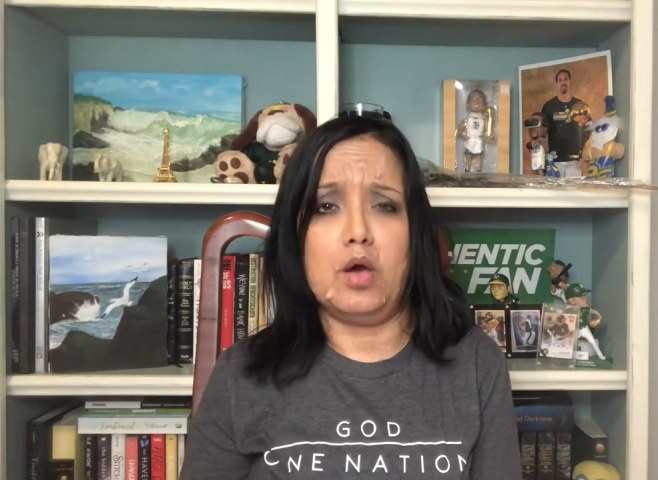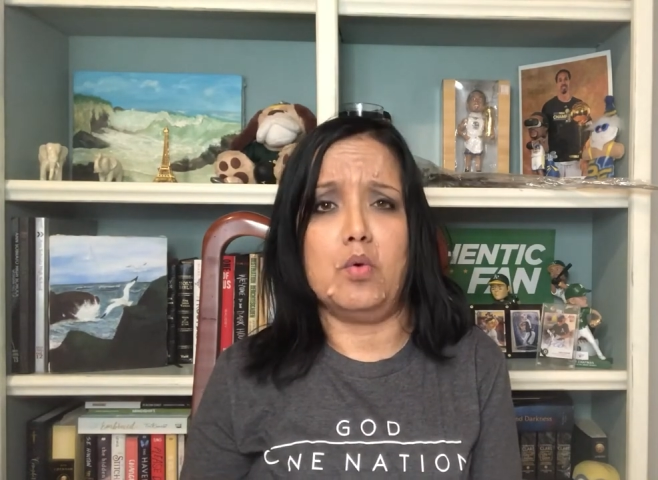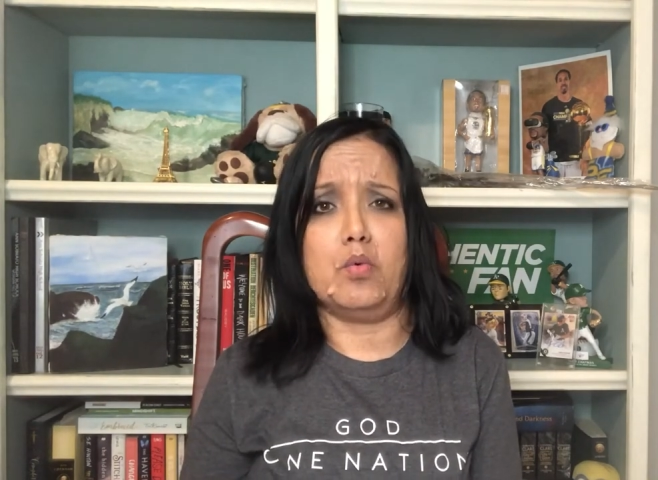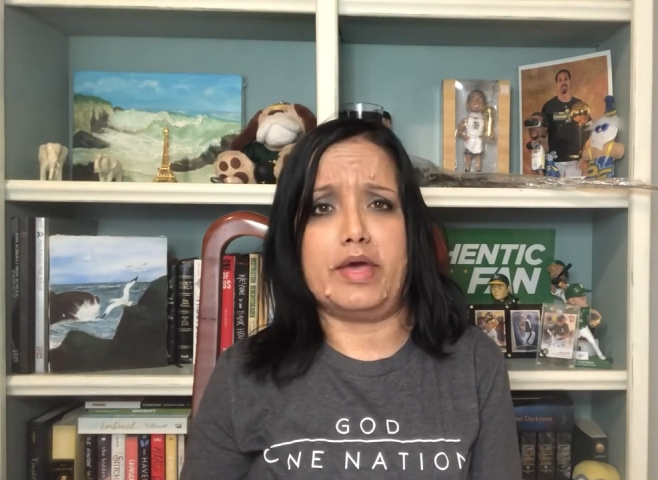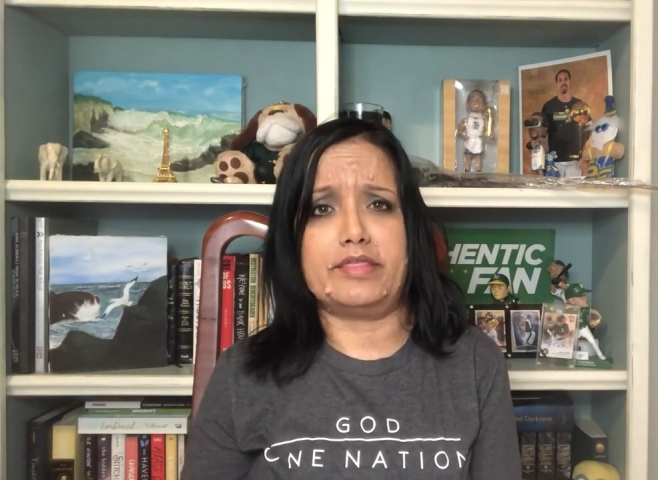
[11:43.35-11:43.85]

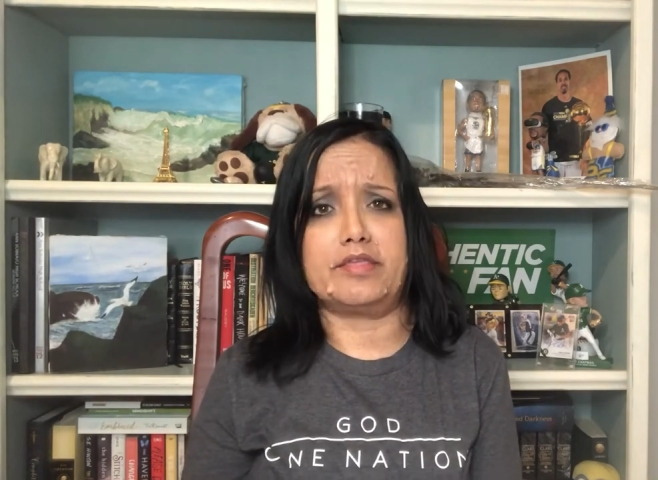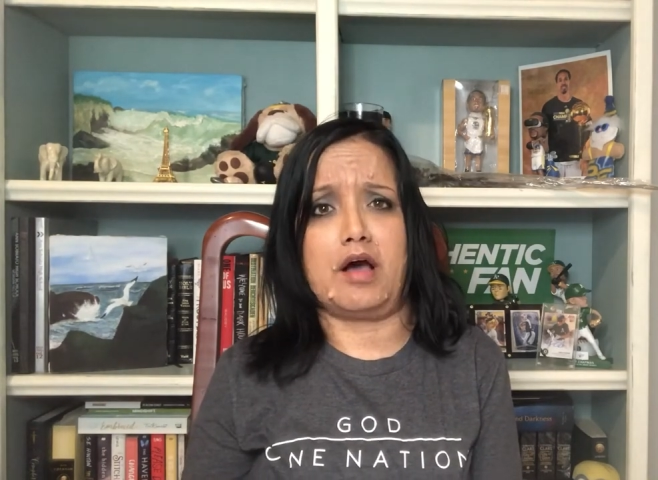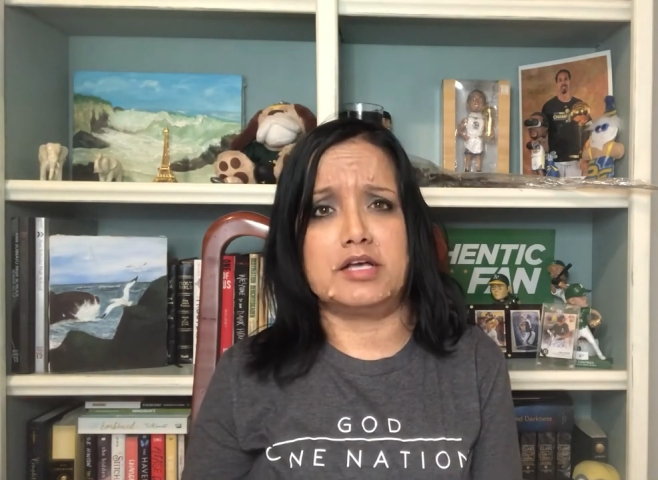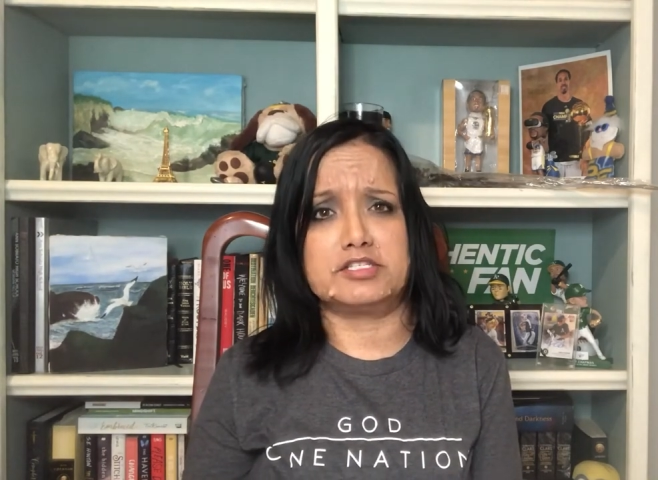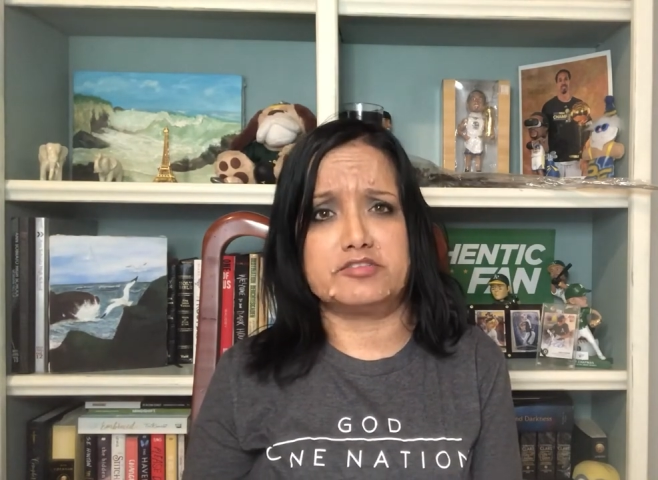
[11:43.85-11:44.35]
with
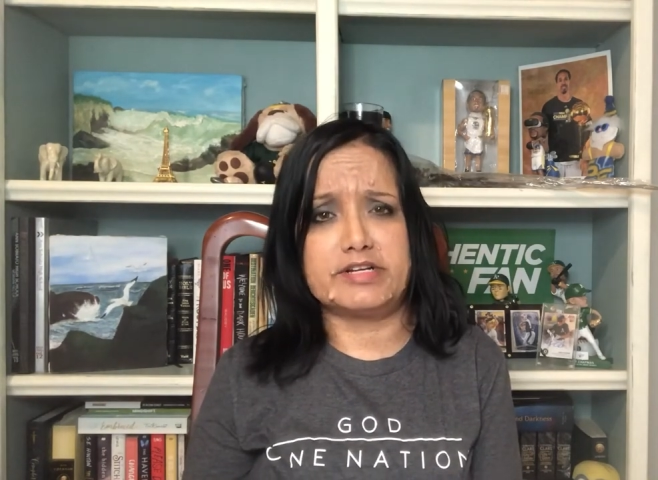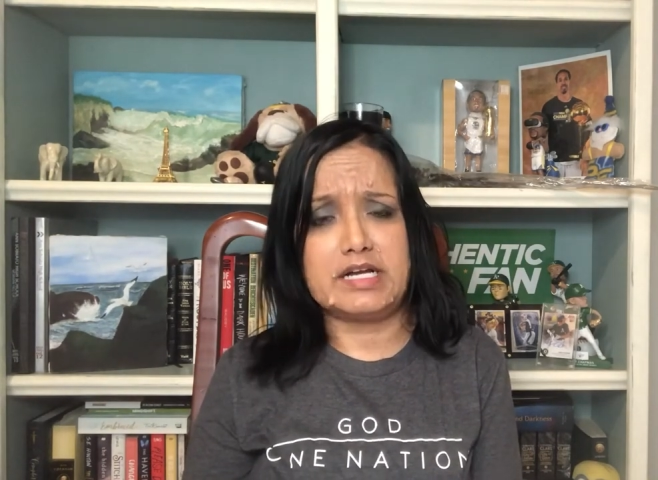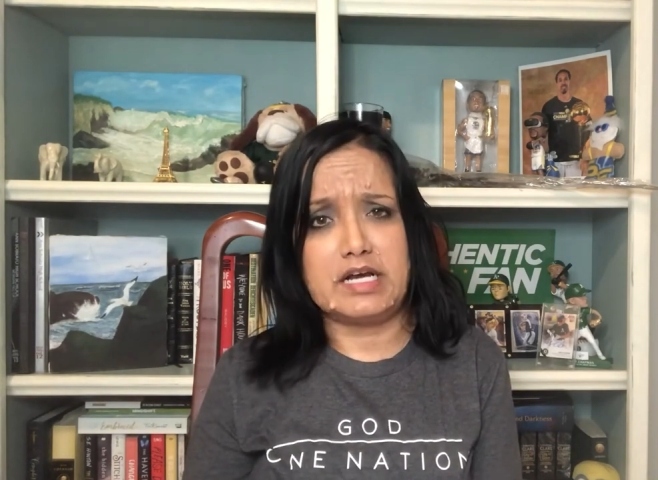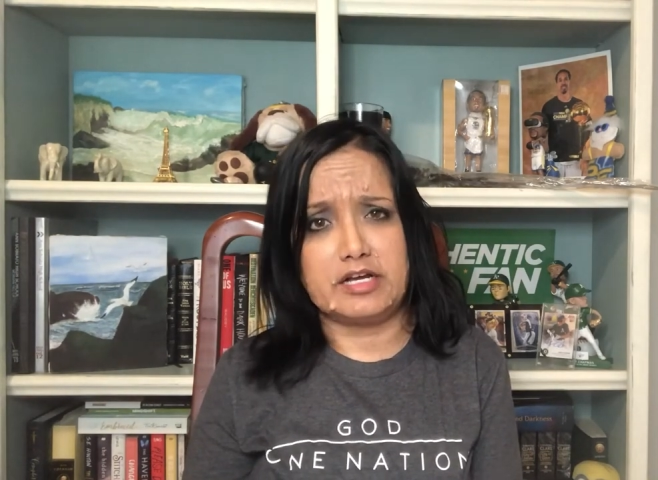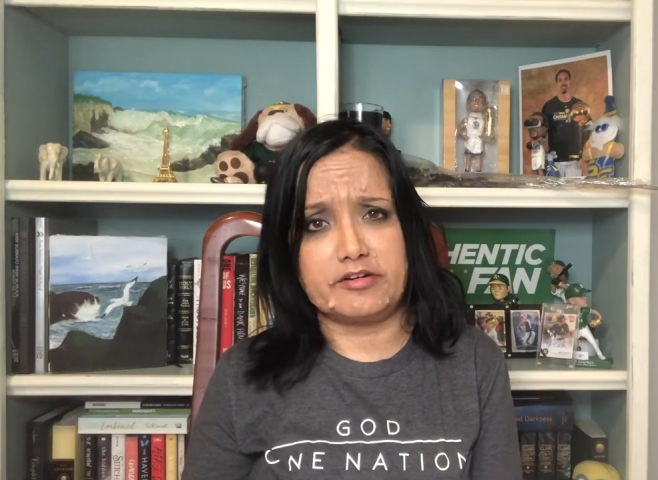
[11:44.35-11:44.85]

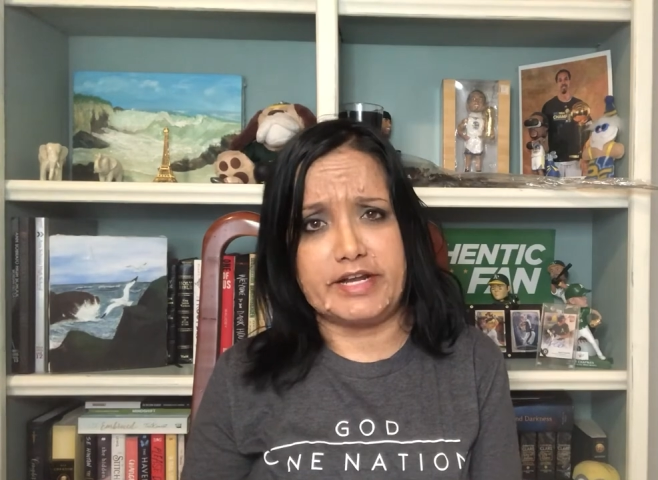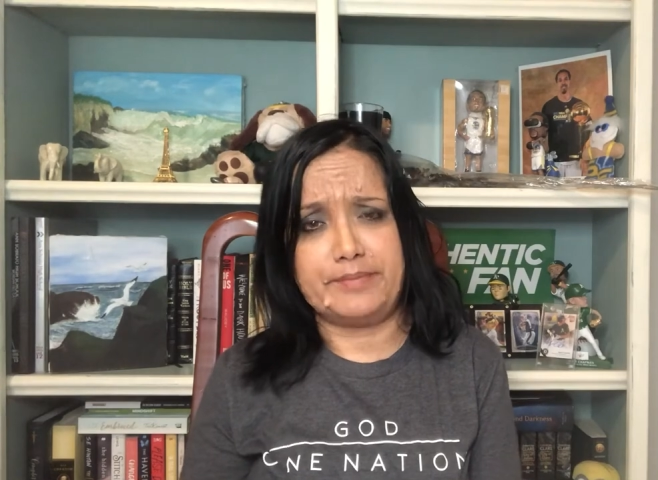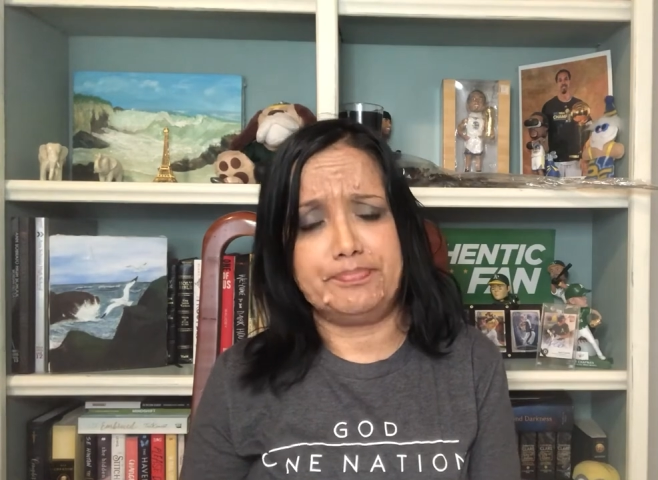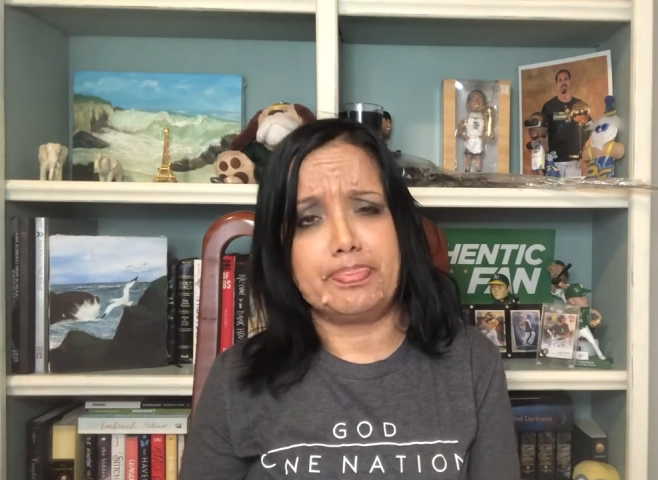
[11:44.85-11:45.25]
Austria-Hungary,